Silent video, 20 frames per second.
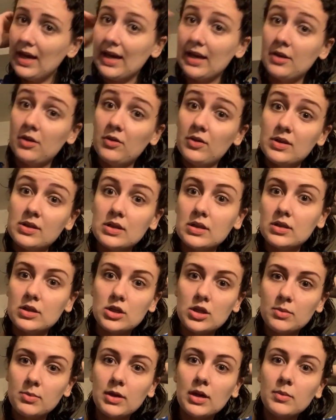I know this is
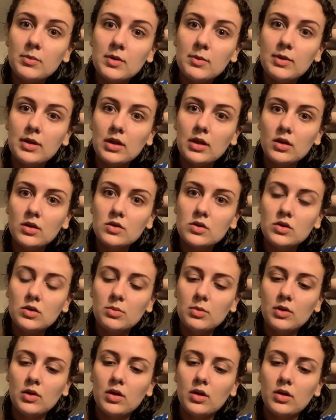shaping up to be like a
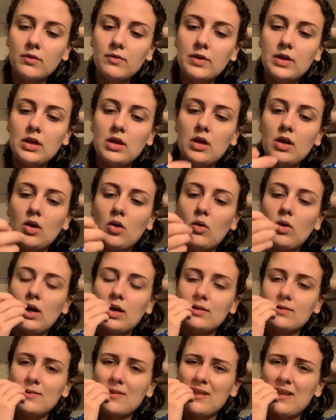super long video.
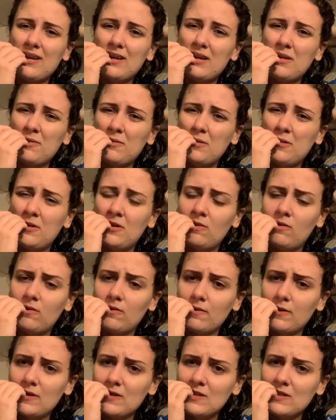I don't know,